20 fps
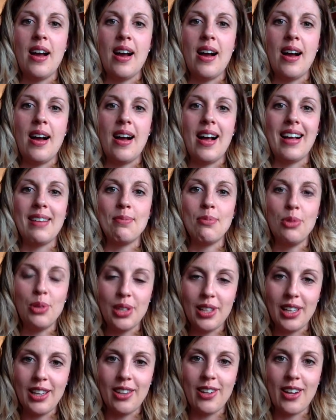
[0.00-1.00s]
I'm
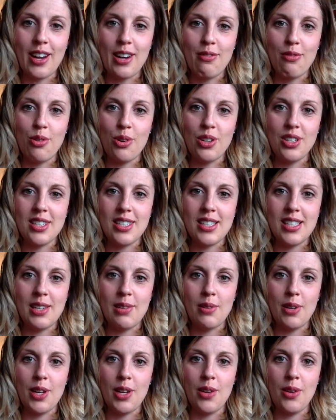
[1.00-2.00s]
really looking forward to see
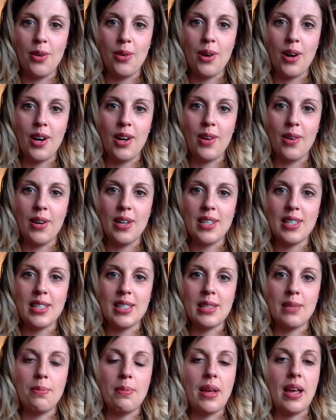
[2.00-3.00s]
what you are going to
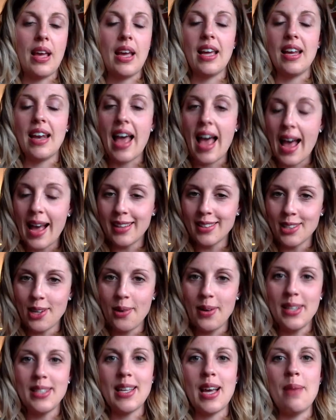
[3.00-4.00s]
submit. And as
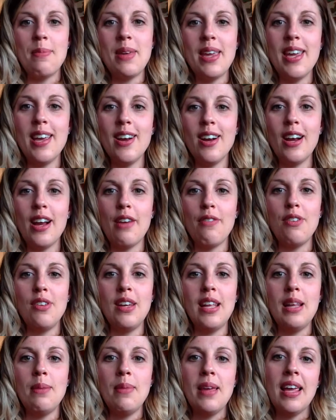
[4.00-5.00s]
always, I'm here if you
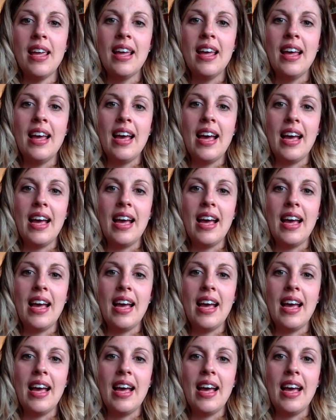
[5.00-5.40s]
need me.